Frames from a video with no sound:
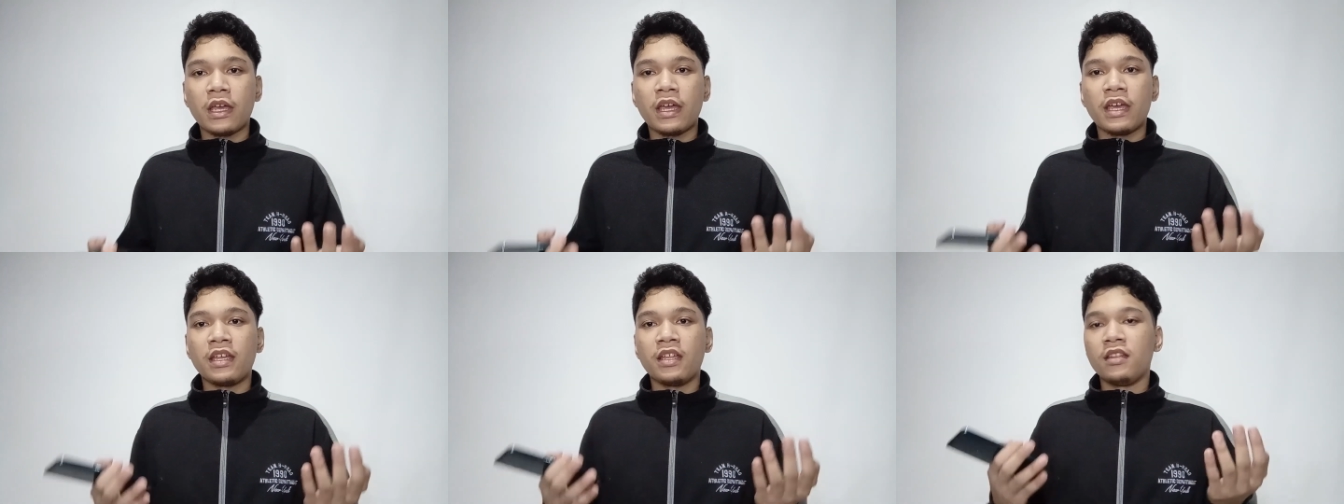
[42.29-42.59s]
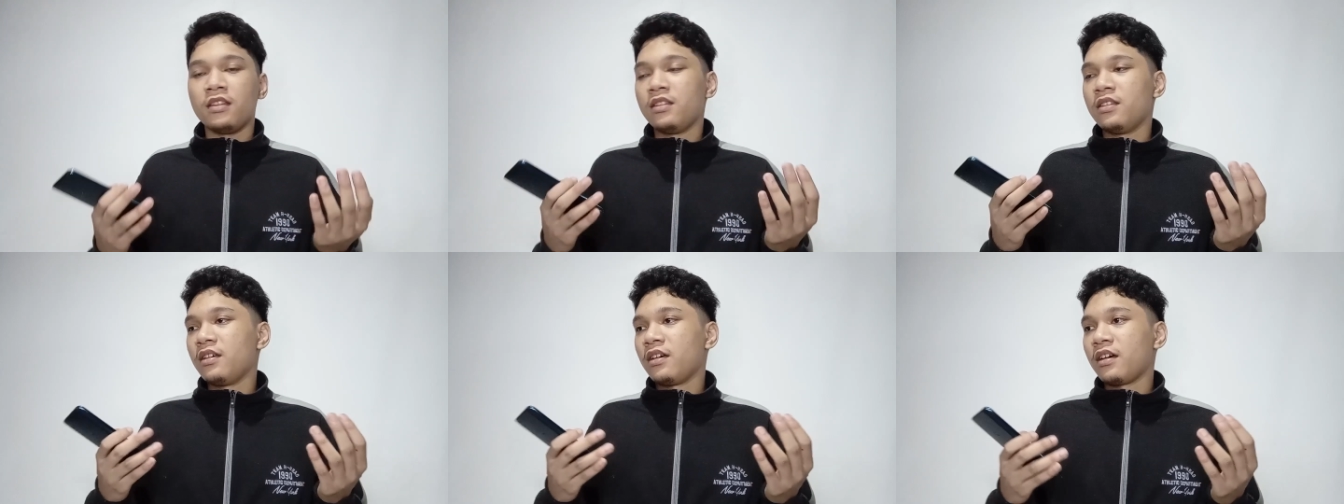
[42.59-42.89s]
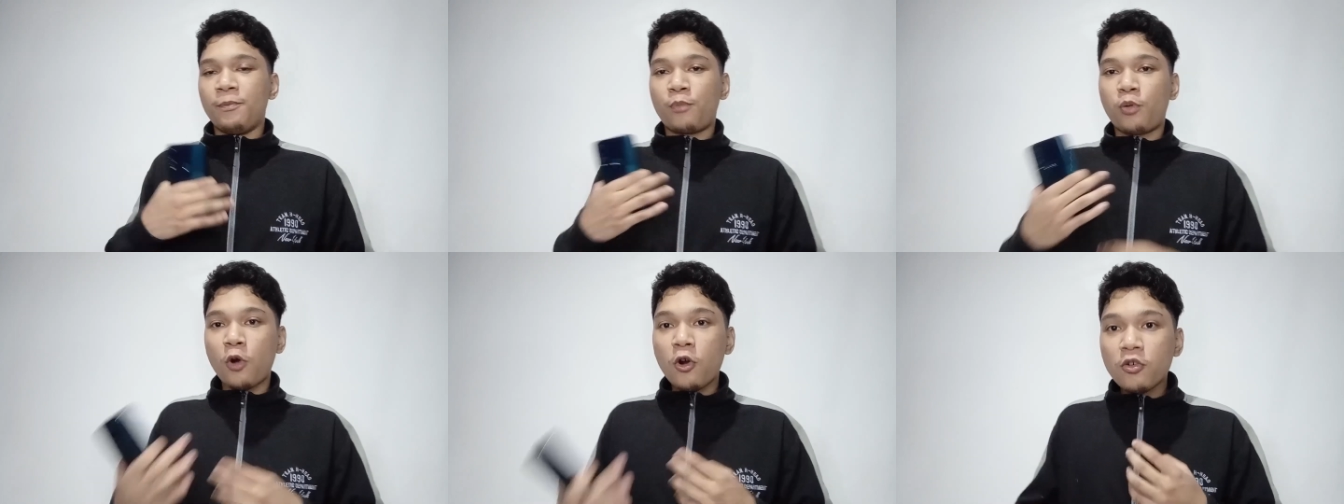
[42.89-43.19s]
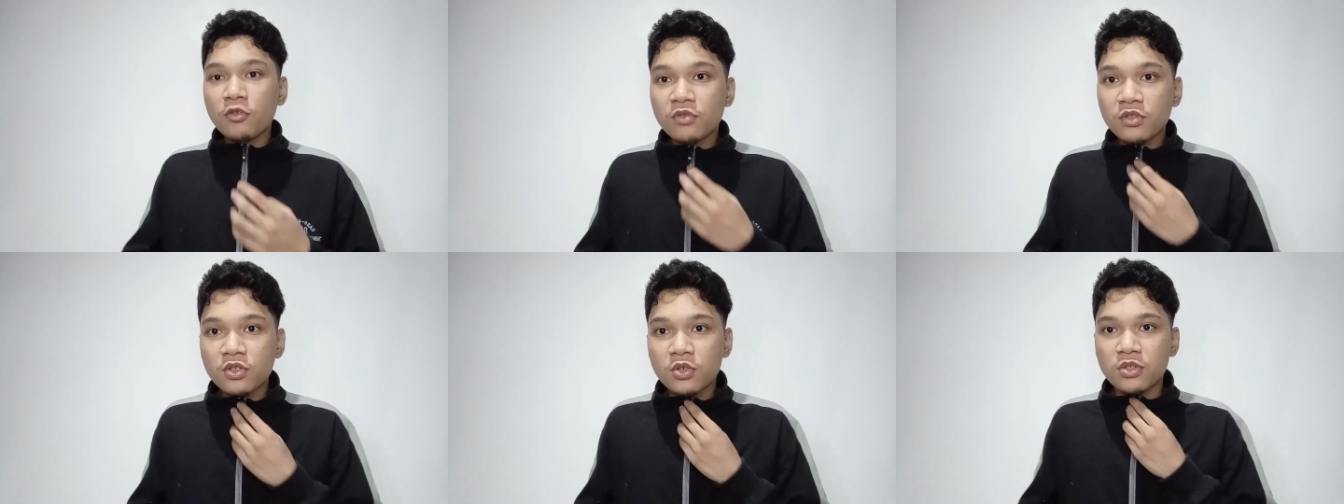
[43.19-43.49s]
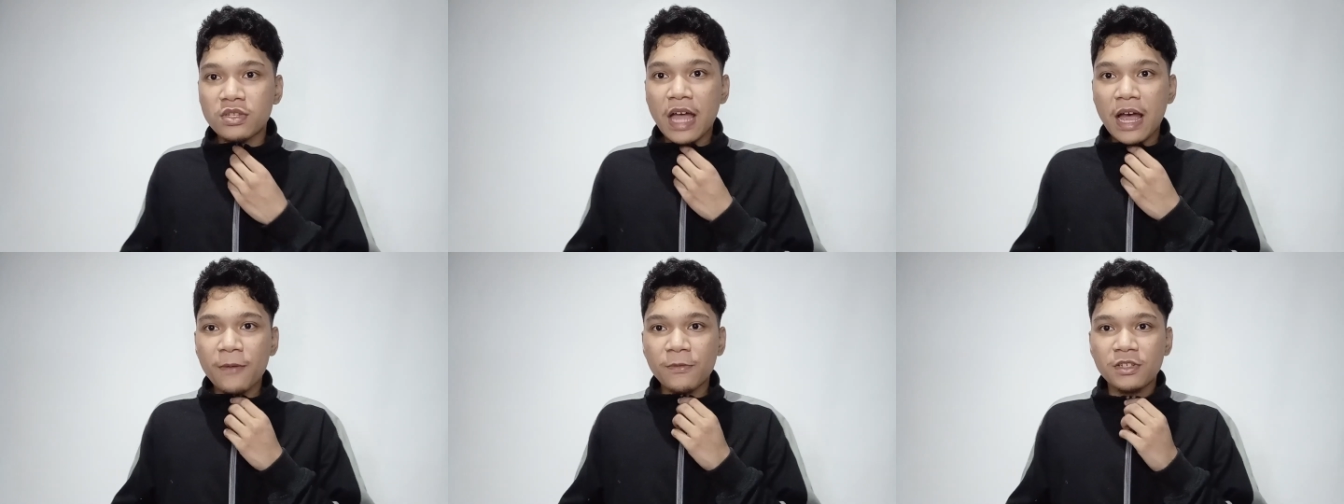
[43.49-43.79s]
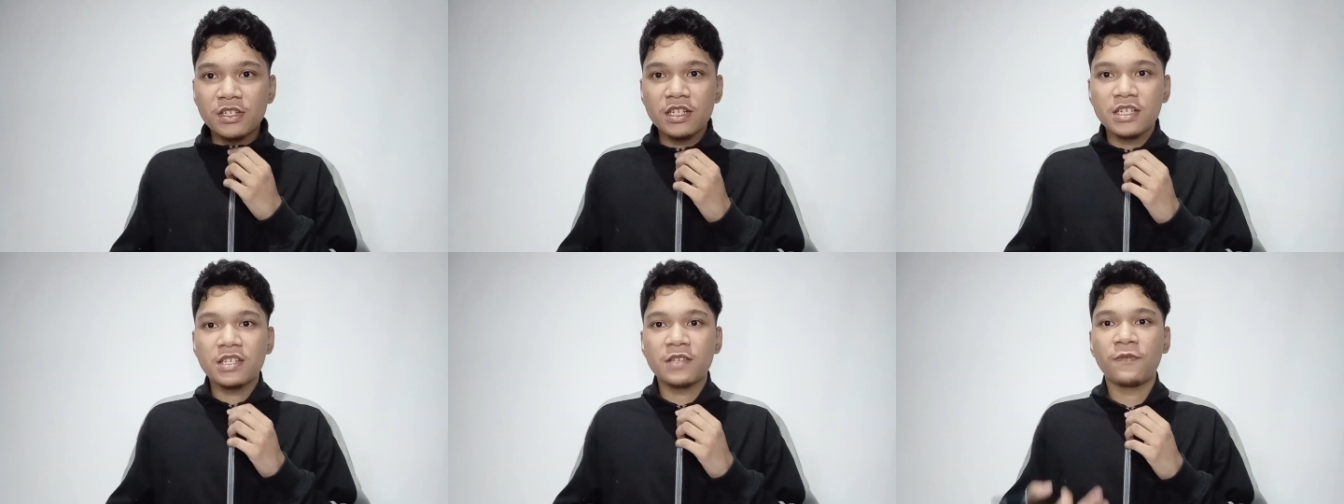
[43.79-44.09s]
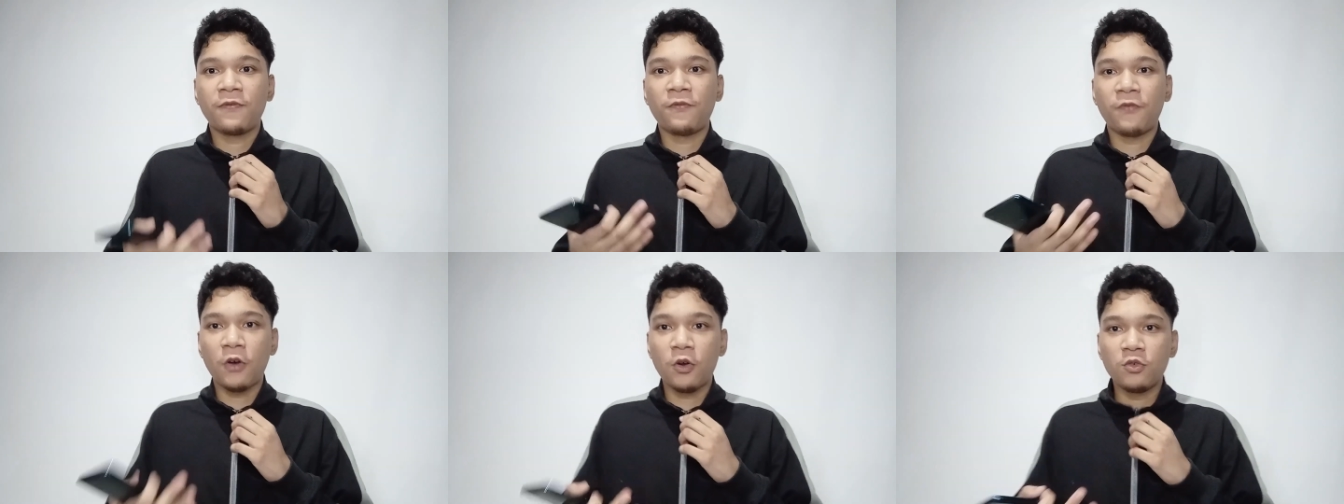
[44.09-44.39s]
and prone to damages
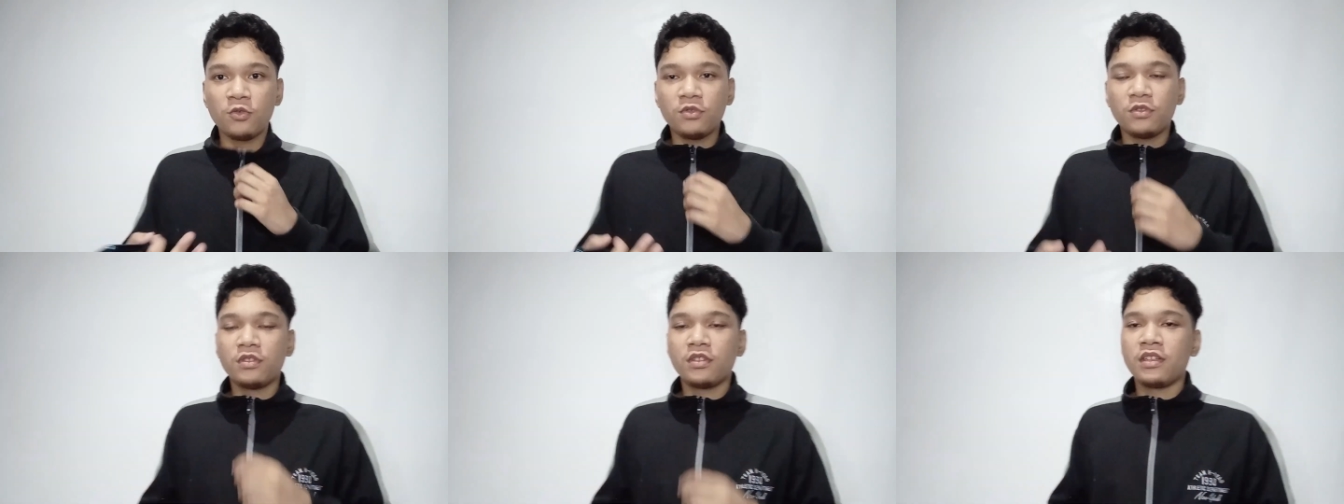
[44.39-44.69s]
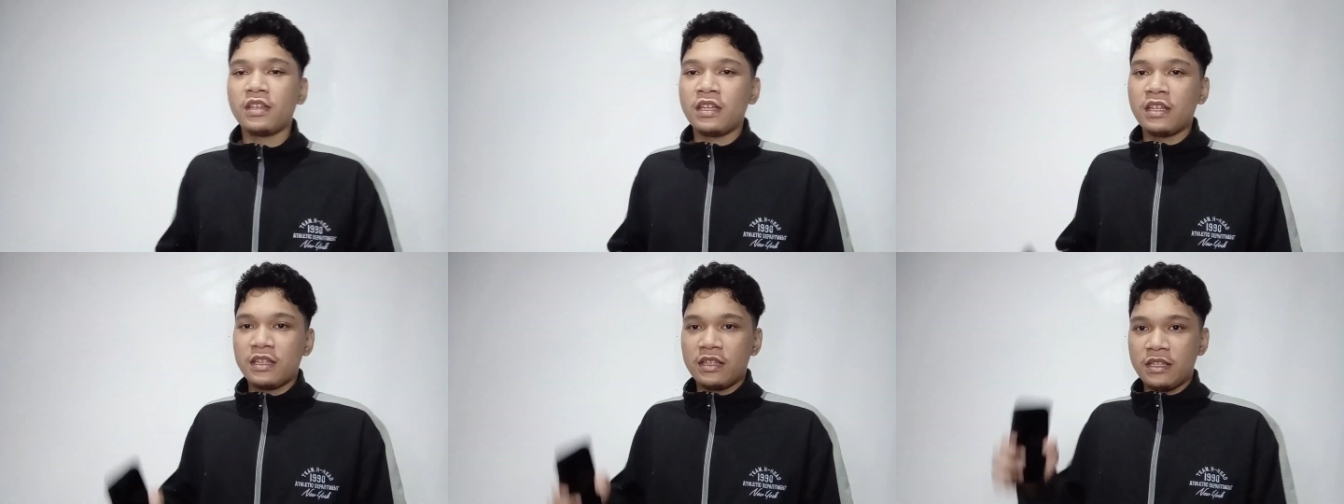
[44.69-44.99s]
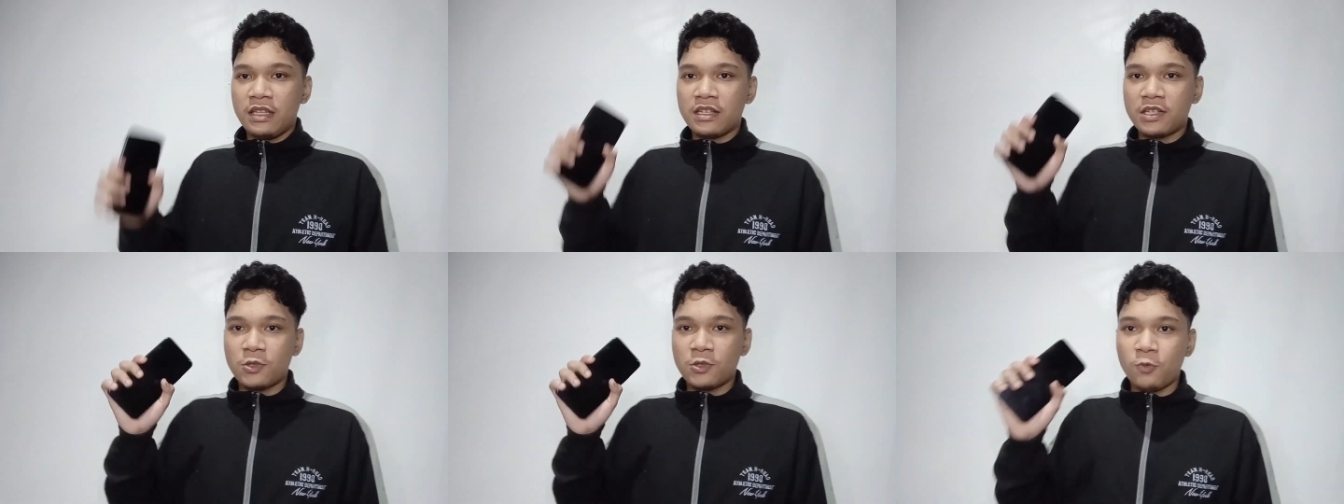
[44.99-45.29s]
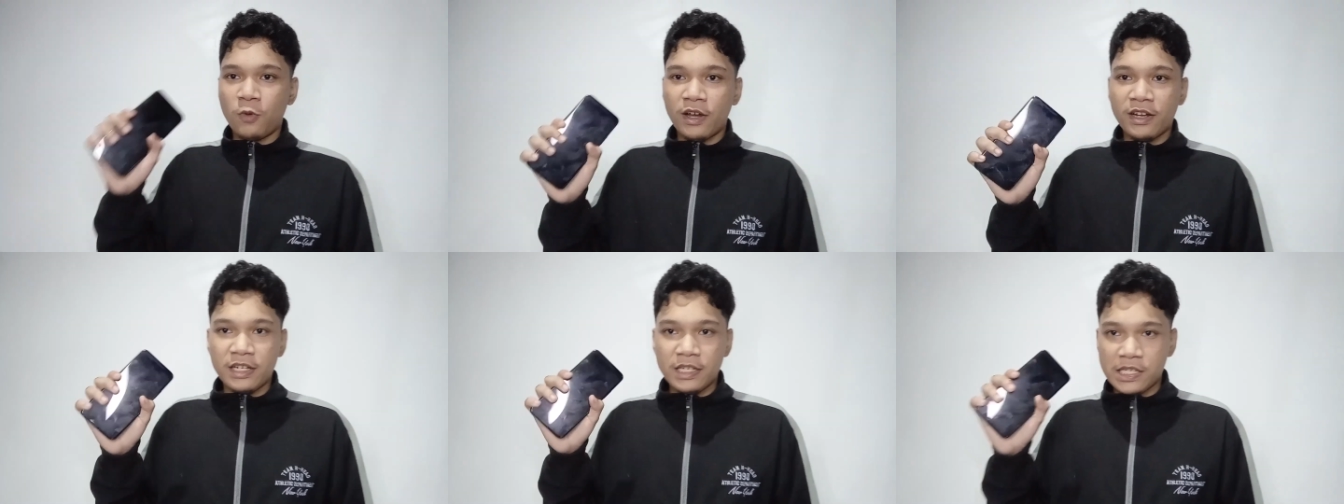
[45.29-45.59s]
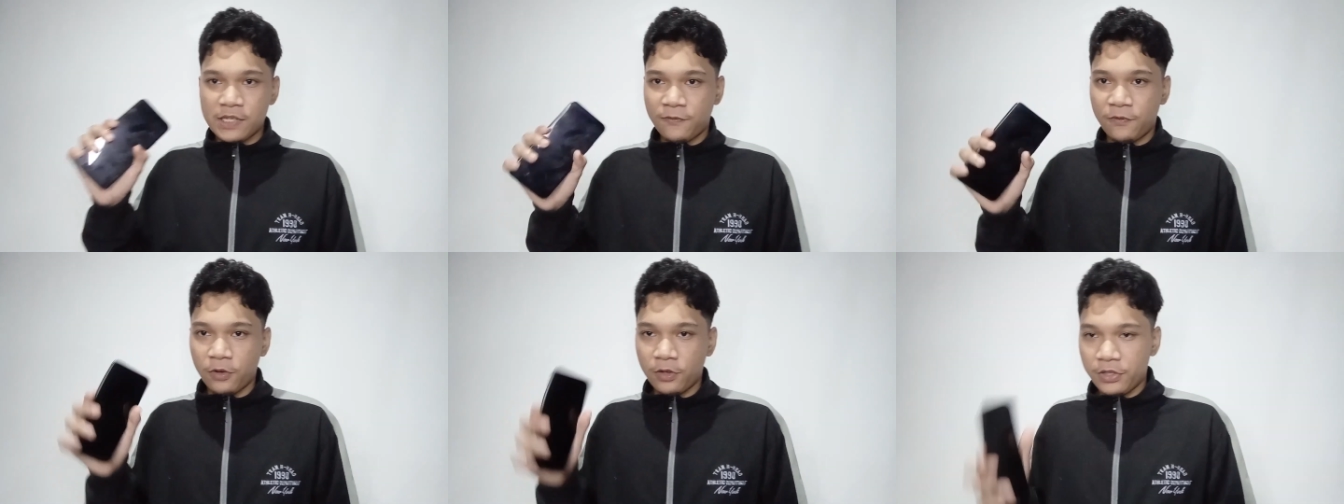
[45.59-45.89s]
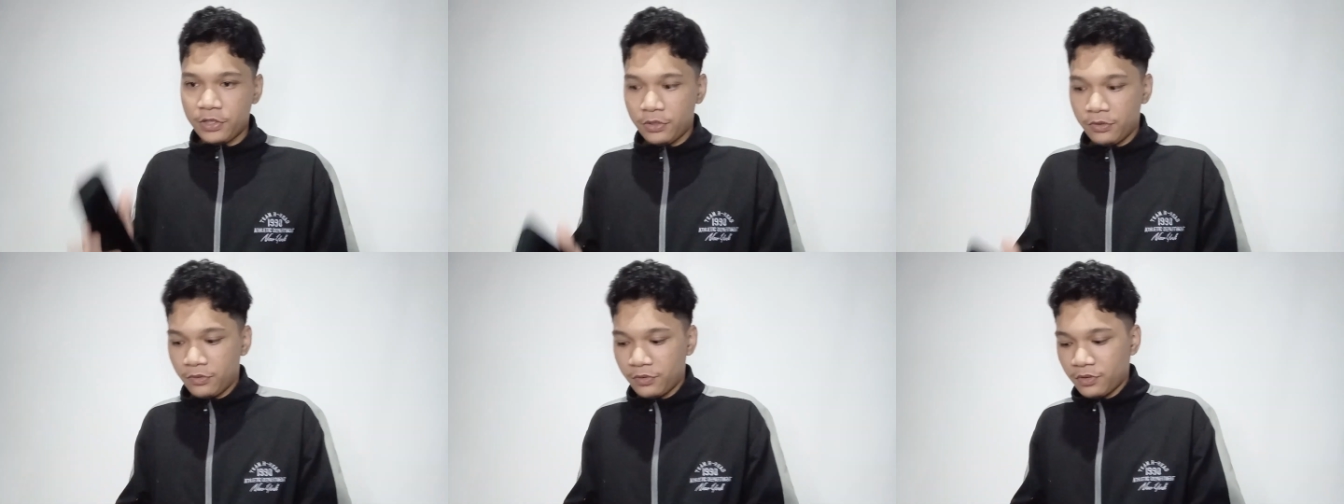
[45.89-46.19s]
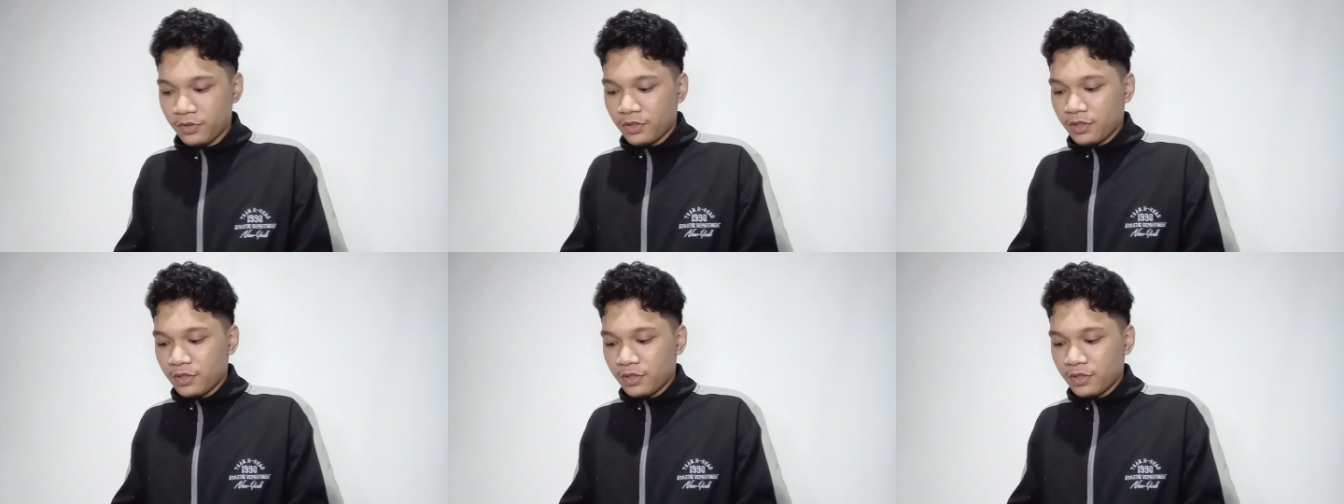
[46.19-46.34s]
phone, this one is for you.